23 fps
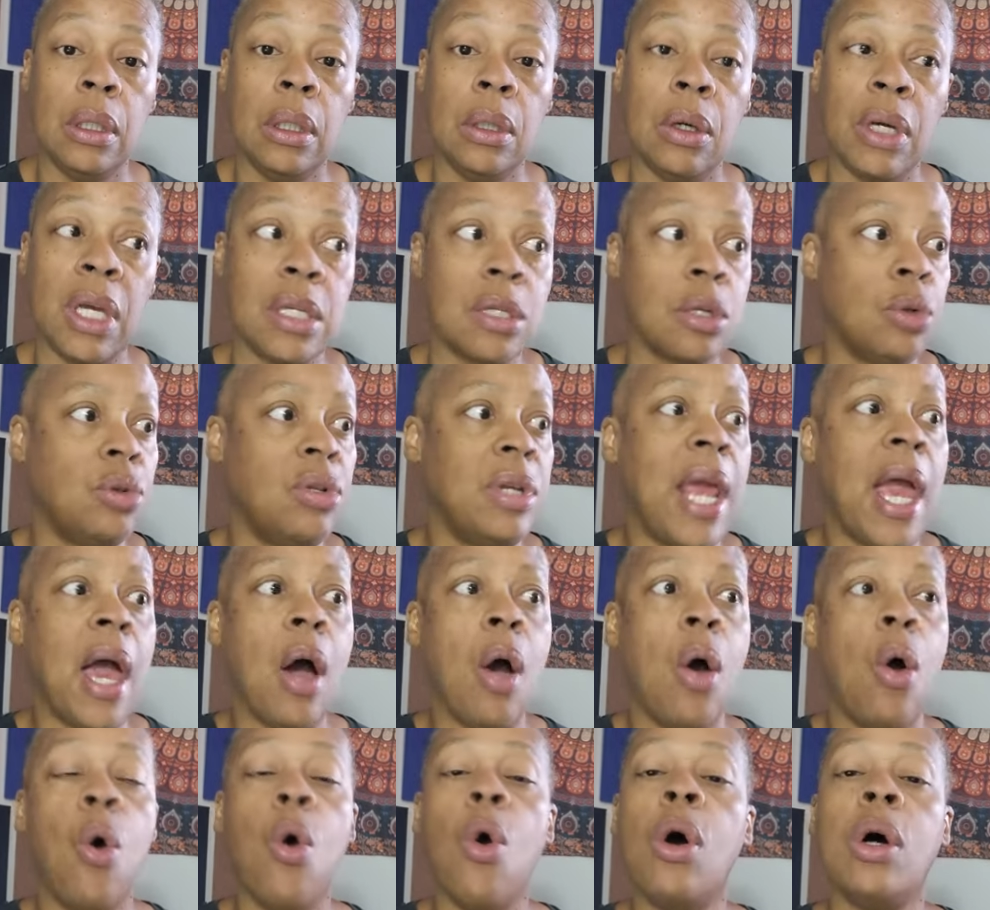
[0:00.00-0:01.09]
Okay, so
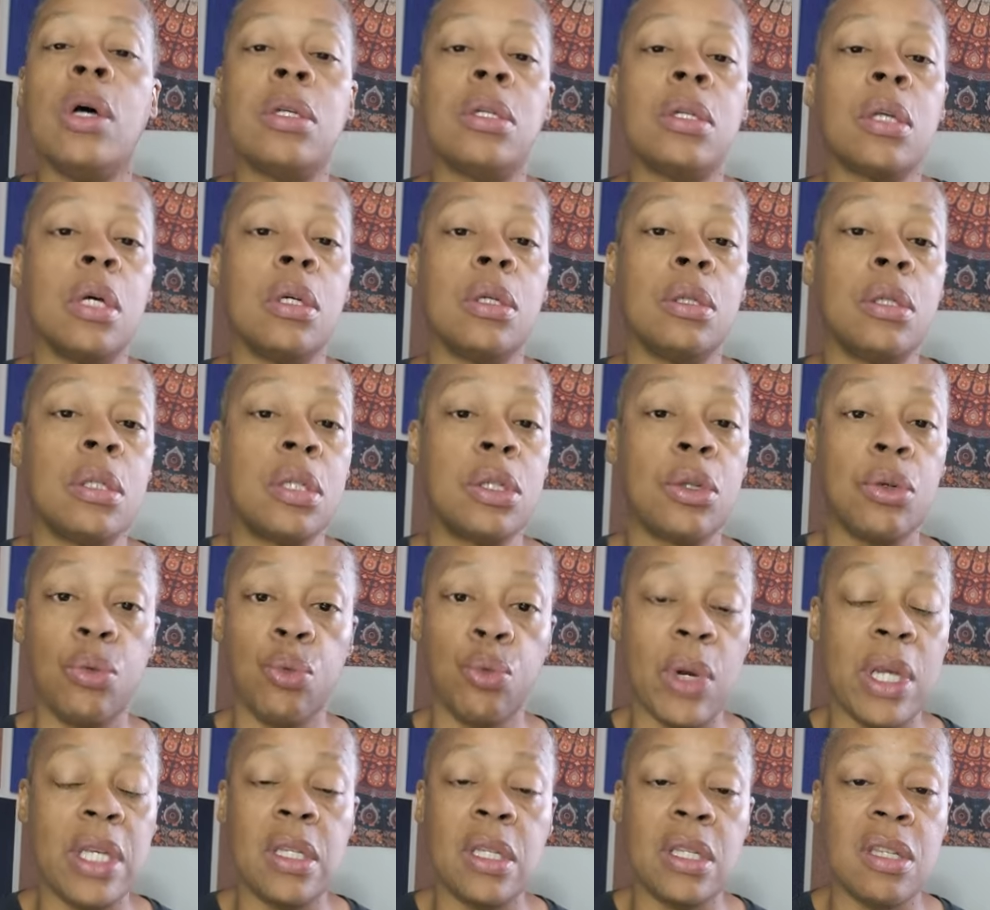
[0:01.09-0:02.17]
now a, a certain
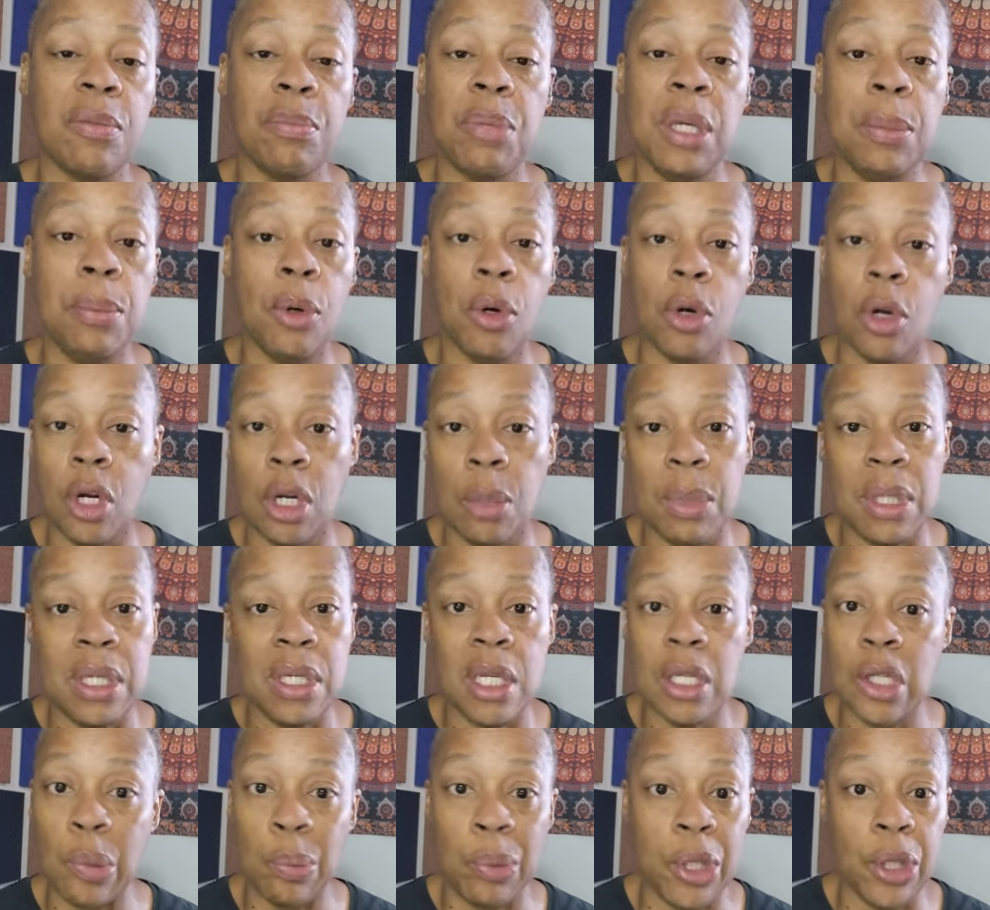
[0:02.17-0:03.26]
races of people are going to be
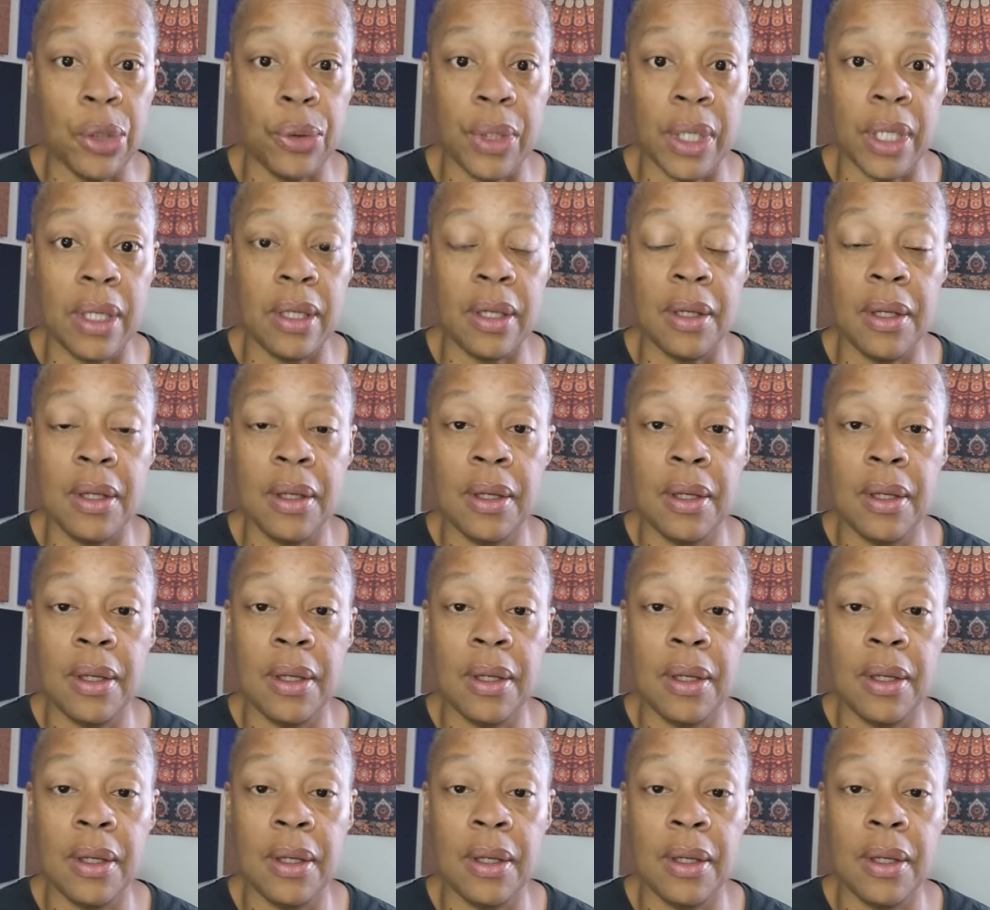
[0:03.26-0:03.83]
disappearing